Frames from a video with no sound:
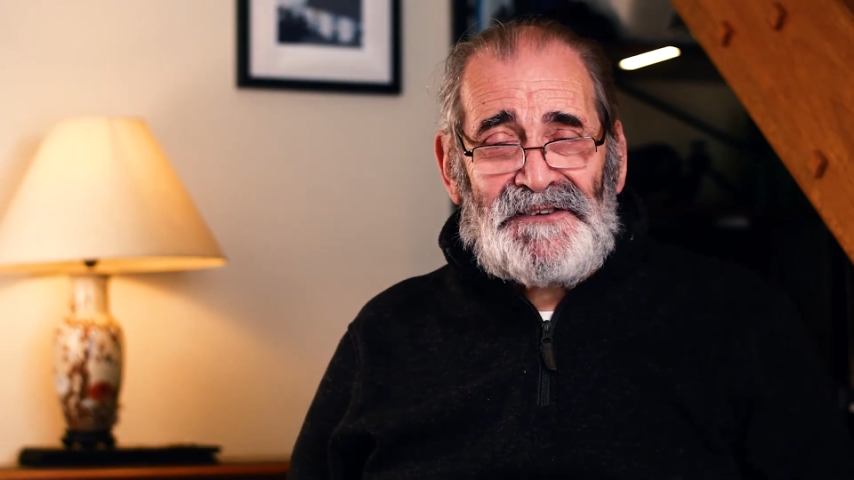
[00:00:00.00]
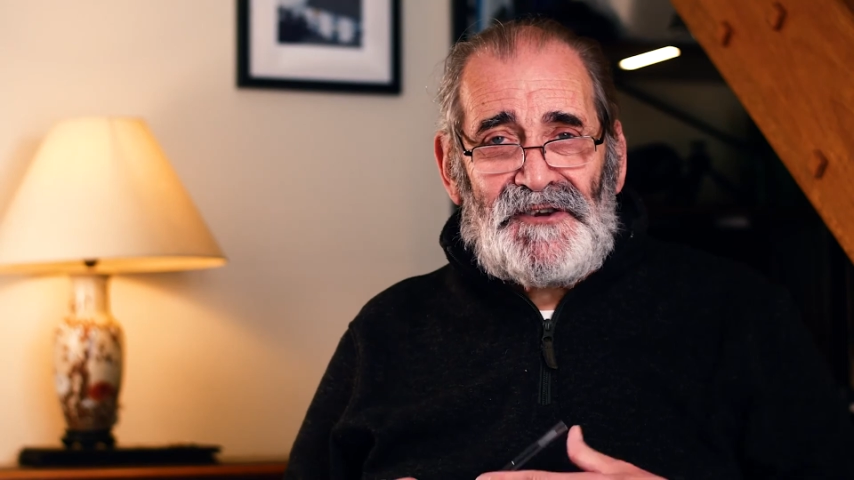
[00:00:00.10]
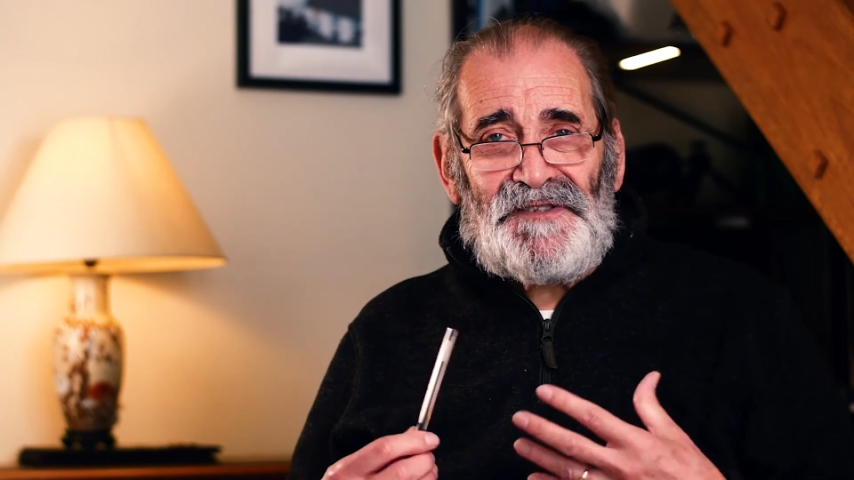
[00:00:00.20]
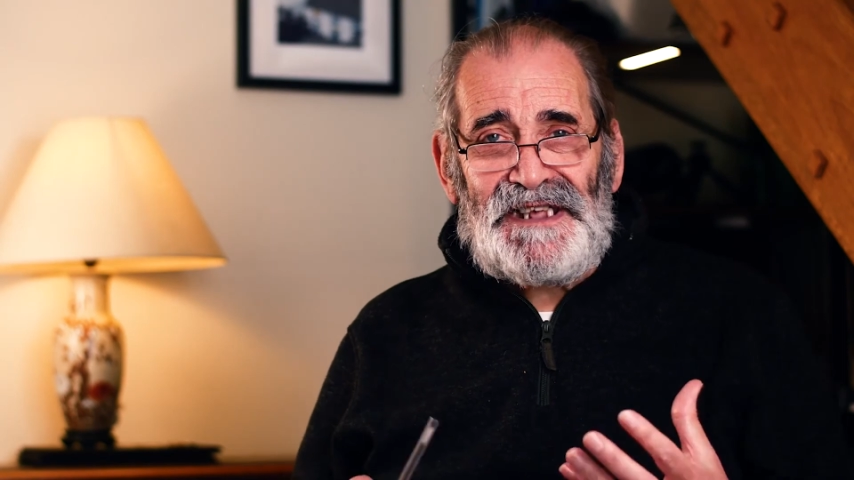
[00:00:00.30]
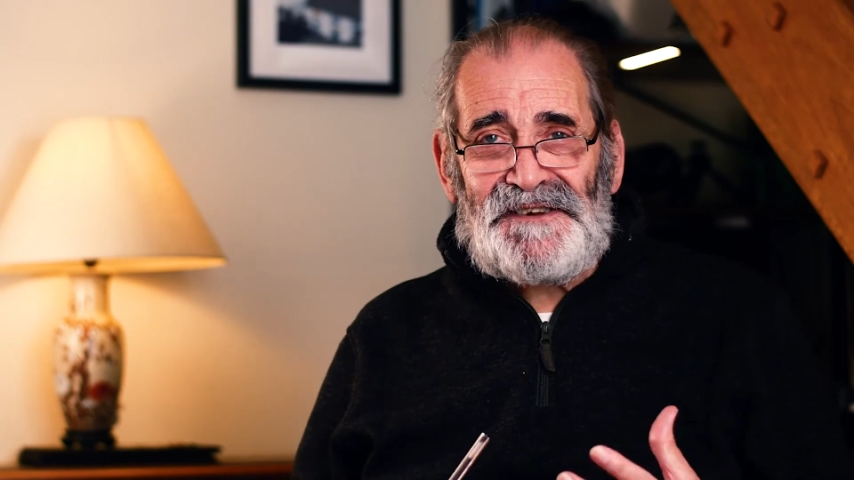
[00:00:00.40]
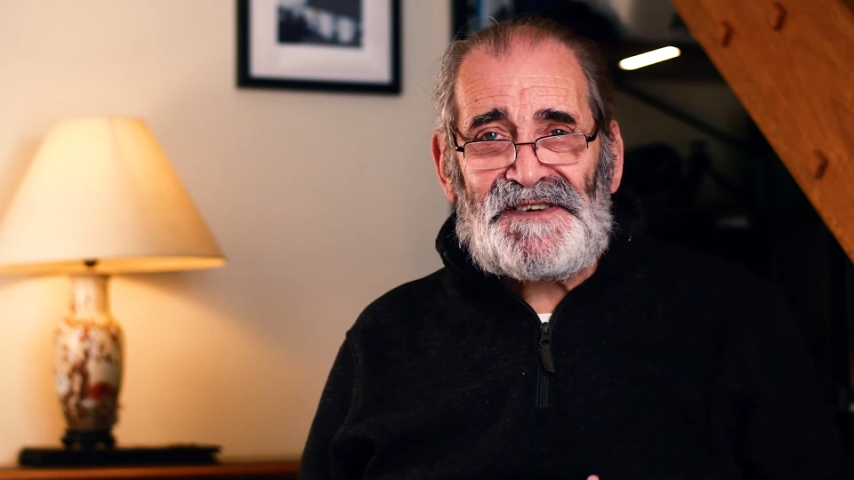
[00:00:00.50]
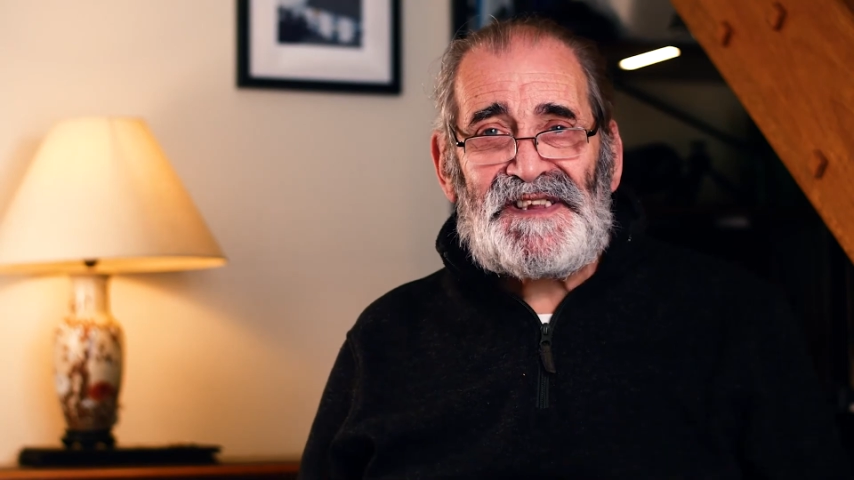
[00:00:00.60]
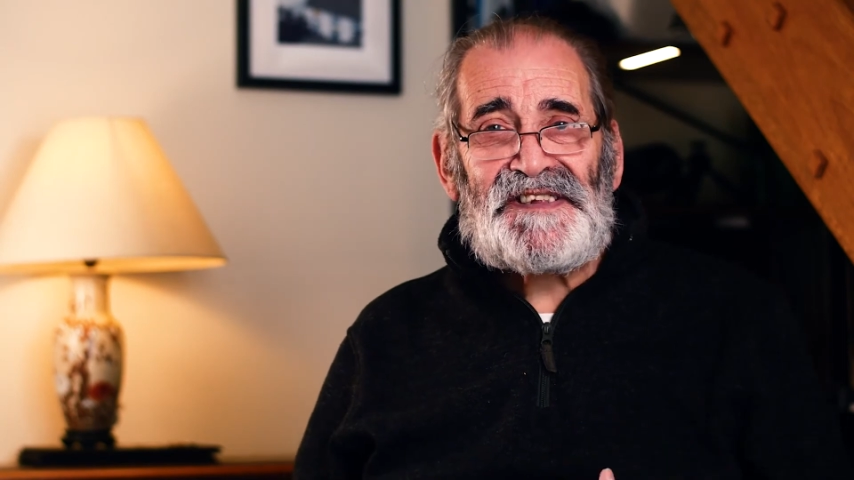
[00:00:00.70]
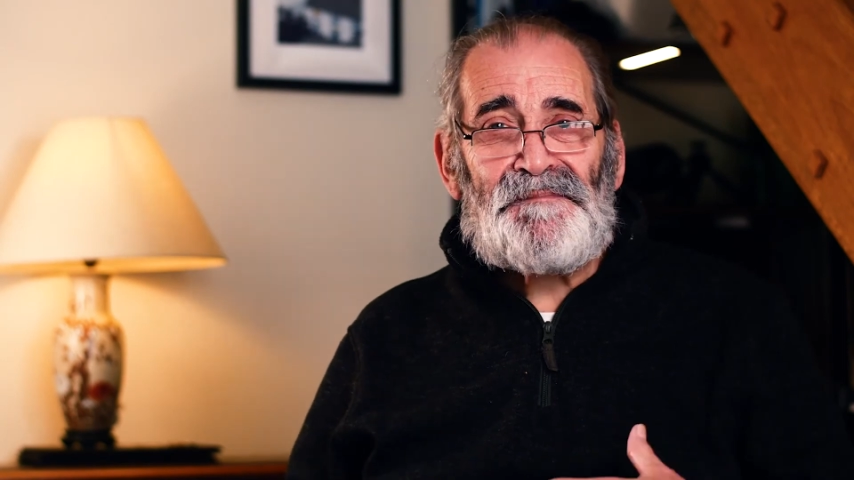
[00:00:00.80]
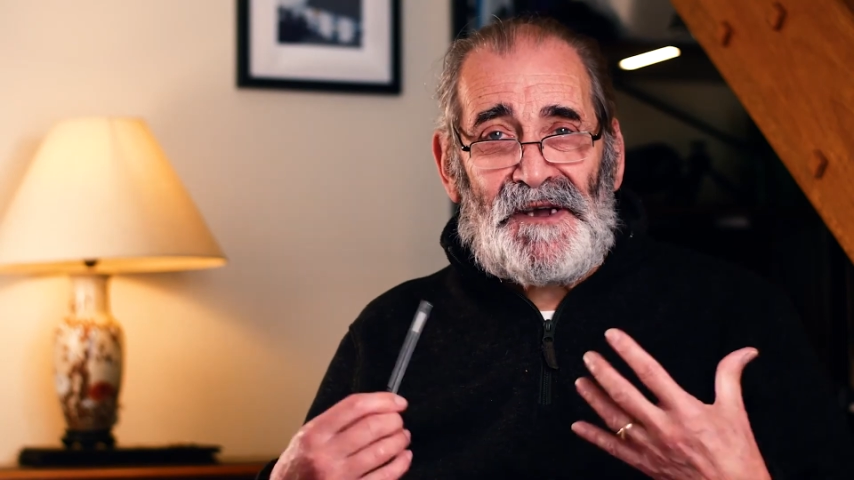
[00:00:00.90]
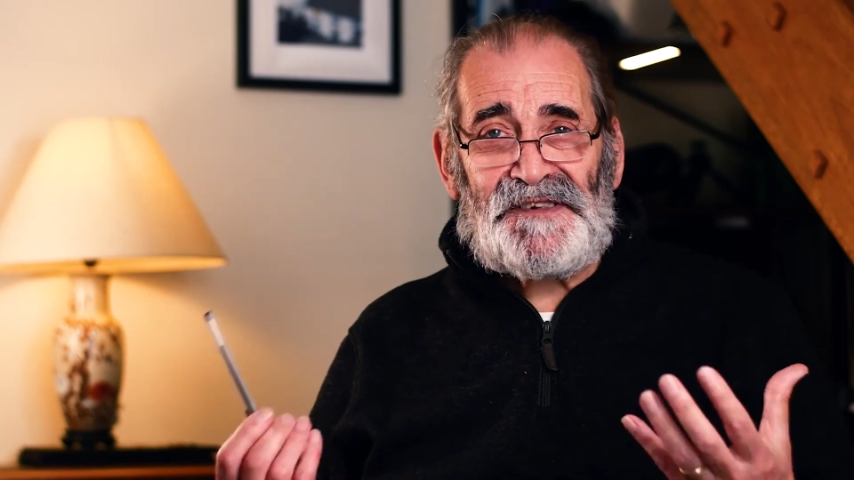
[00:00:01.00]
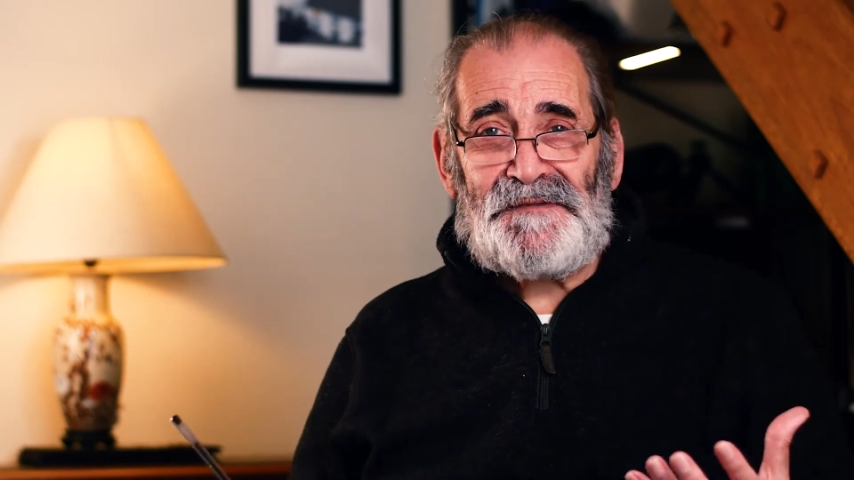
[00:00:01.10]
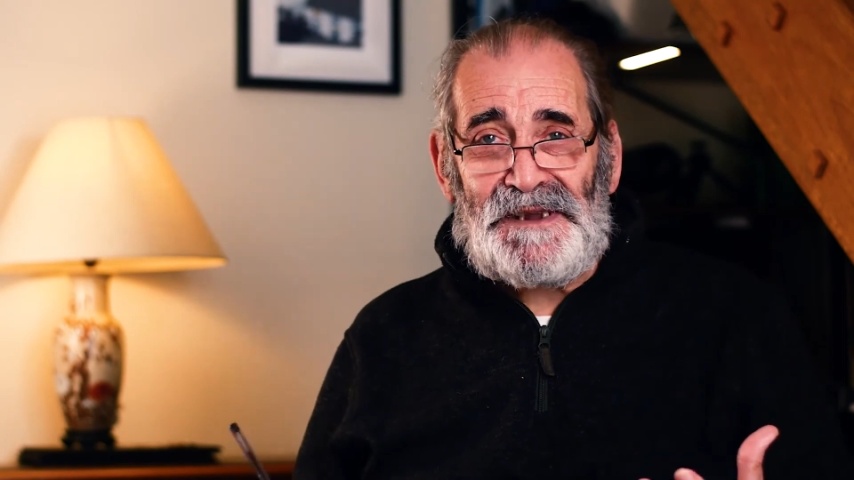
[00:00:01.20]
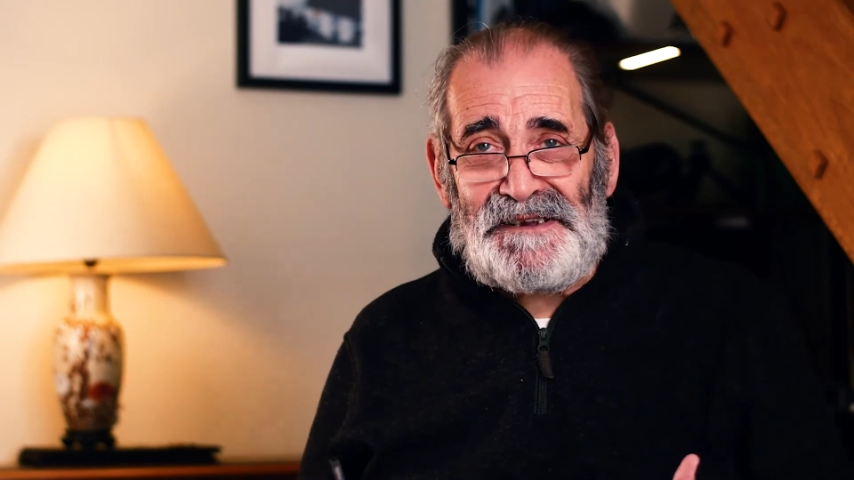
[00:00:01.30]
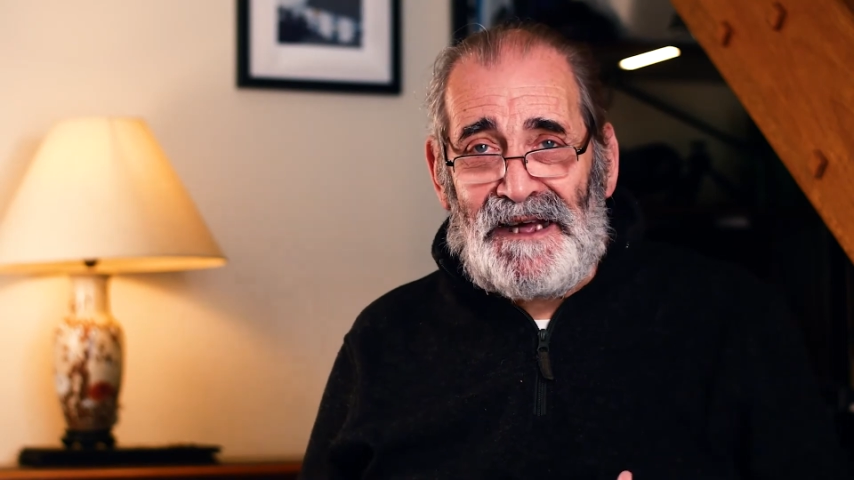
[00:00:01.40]
do theatre as it's supposed
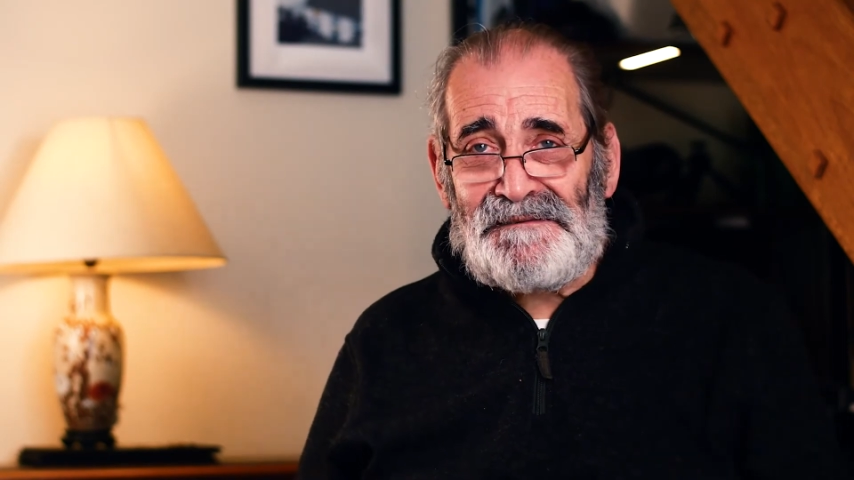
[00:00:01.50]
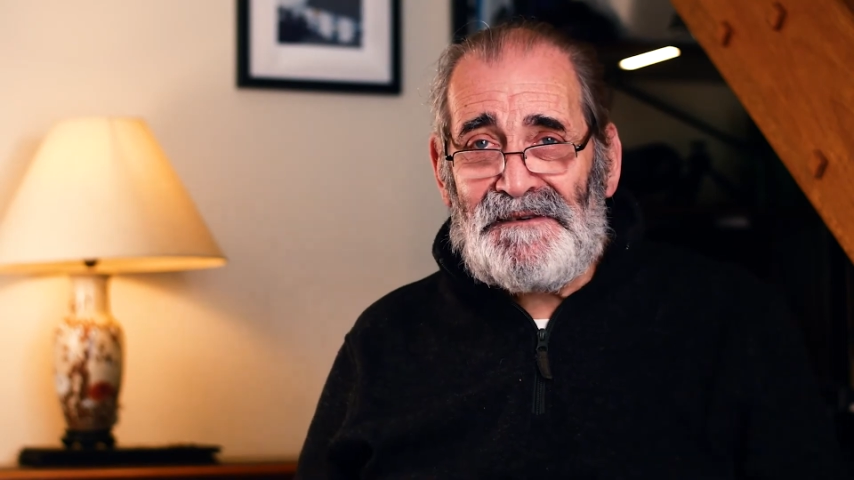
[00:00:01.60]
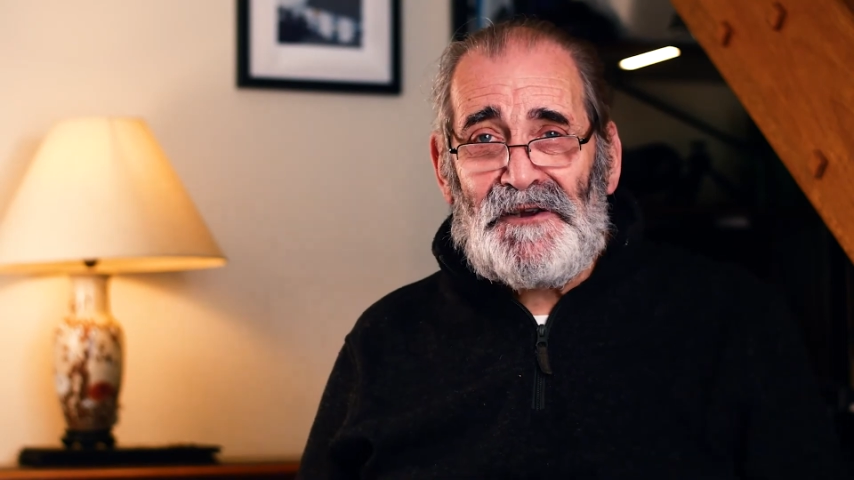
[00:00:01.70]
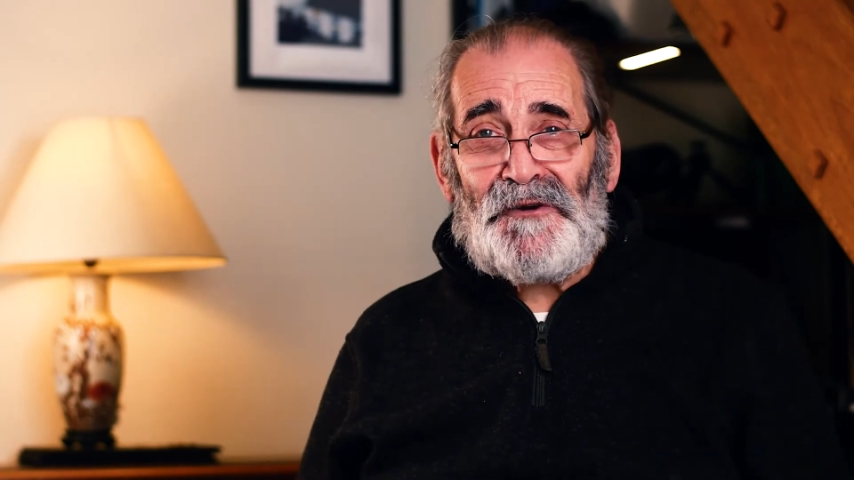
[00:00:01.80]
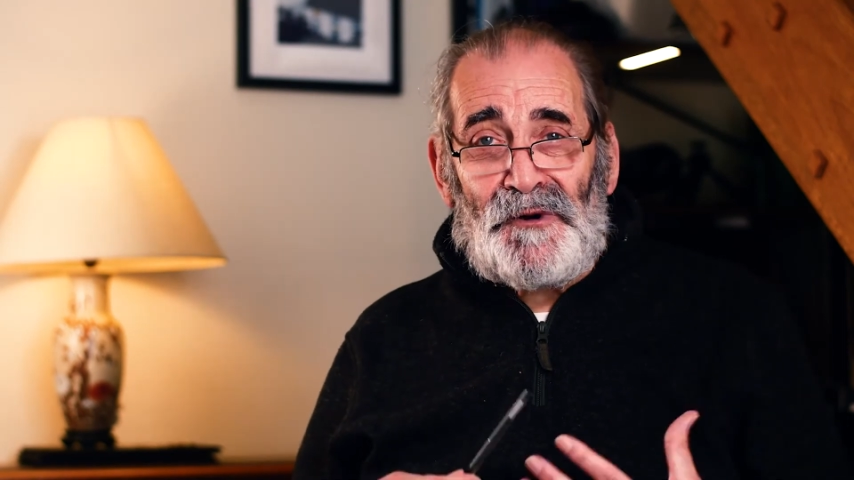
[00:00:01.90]
to be done,